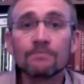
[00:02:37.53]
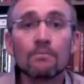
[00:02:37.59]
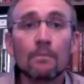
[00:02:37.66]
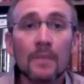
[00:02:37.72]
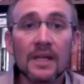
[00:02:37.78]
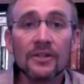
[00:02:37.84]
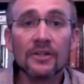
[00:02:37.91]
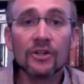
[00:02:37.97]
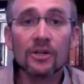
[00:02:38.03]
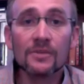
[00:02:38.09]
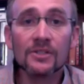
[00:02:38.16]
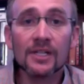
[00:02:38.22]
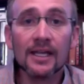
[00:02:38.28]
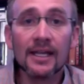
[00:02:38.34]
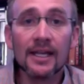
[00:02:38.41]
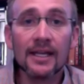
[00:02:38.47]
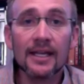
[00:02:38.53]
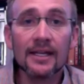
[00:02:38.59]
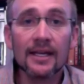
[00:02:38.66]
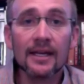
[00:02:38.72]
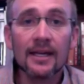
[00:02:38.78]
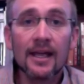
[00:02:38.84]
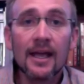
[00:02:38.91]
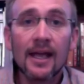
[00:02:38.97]
Midterm's going to hit you,
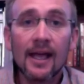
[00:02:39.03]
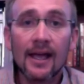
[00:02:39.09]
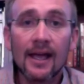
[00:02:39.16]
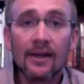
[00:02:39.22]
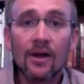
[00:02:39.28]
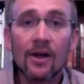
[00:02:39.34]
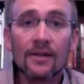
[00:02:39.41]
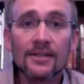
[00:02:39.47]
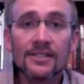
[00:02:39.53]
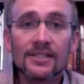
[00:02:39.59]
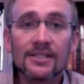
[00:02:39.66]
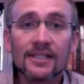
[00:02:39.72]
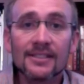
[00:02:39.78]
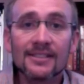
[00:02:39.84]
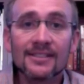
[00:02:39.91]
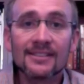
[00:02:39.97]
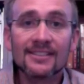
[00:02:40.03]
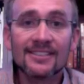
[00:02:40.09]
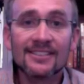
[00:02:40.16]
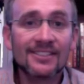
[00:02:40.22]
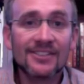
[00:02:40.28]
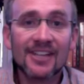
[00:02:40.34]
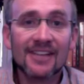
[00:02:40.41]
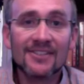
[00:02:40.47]
and all of a sudden,
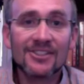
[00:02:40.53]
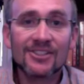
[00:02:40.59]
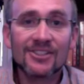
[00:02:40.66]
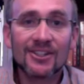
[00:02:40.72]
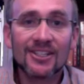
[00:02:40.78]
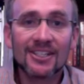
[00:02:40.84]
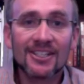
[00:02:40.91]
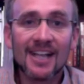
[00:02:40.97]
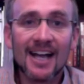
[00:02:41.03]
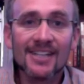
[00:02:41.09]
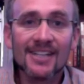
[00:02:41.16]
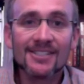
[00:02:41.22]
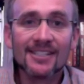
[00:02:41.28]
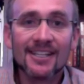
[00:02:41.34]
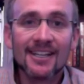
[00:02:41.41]
you haven't started class.